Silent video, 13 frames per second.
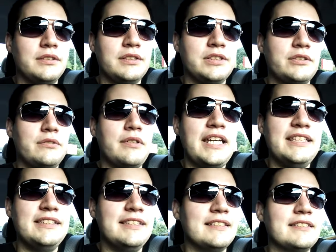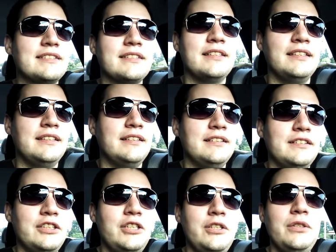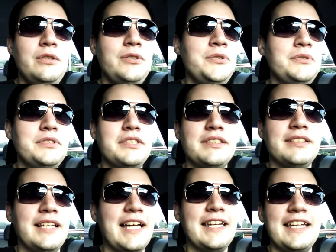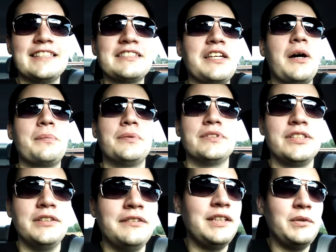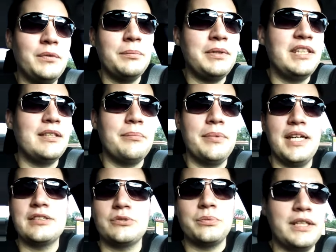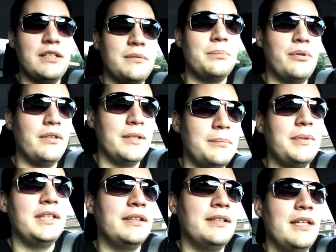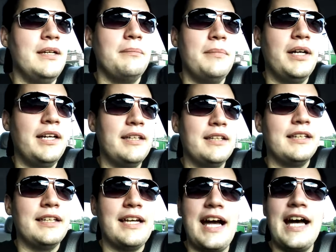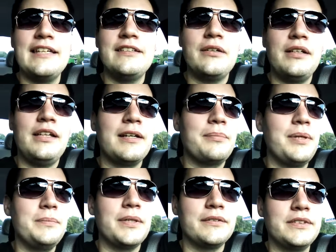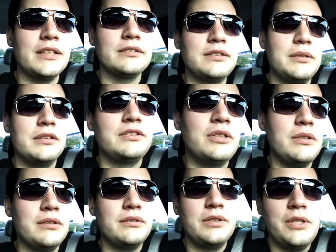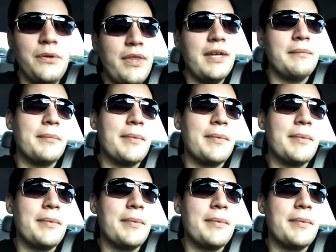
create this huge, I guess, opportunity would be the best way to put it. But I know a lot of people, I've talked to them